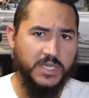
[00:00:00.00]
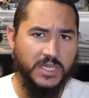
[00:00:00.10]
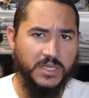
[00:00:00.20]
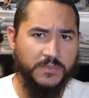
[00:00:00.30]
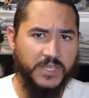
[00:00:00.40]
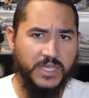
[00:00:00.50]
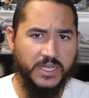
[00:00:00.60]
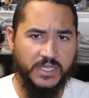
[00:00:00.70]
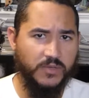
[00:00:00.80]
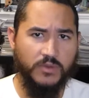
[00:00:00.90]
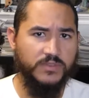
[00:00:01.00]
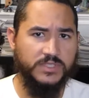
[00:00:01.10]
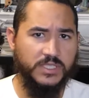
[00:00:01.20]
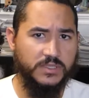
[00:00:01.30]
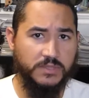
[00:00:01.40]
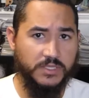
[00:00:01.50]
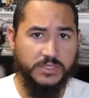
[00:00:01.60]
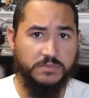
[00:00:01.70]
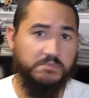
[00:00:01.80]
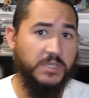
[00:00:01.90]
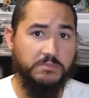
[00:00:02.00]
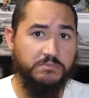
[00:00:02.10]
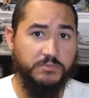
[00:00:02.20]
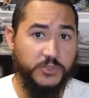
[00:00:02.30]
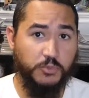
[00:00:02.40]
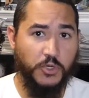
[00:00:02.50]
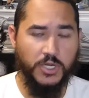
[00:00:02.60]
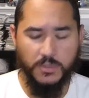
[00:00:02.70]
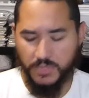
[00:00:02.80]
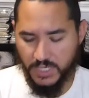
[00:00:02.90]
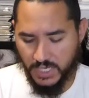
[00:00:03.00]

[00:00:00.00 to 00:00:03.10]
yet, and then all of a sudden they just like sprung up,